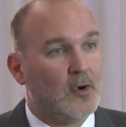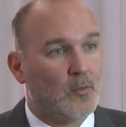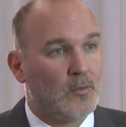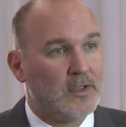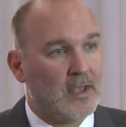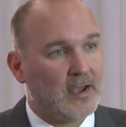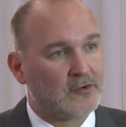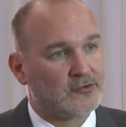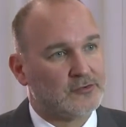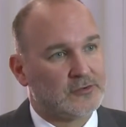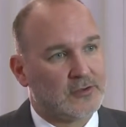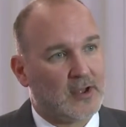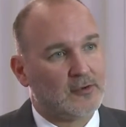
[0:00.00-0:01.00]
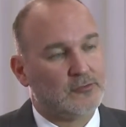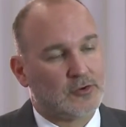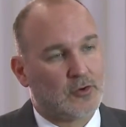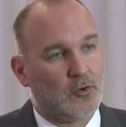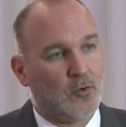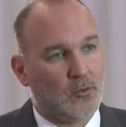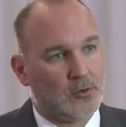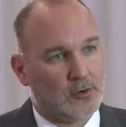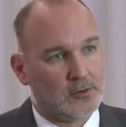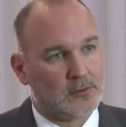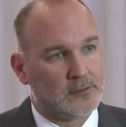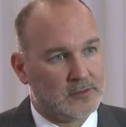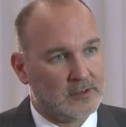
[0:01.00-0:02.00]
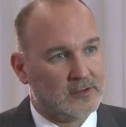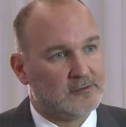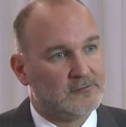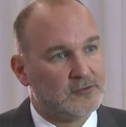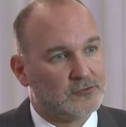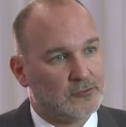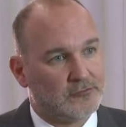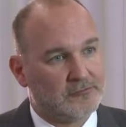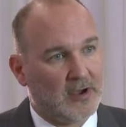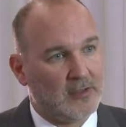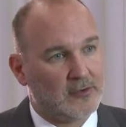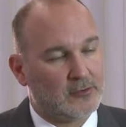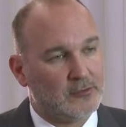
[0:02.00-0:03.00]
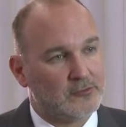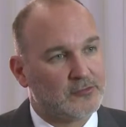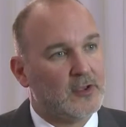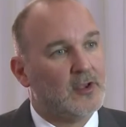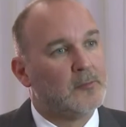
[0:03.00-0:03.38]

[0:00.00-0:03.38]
We actually not only core the individual follicles,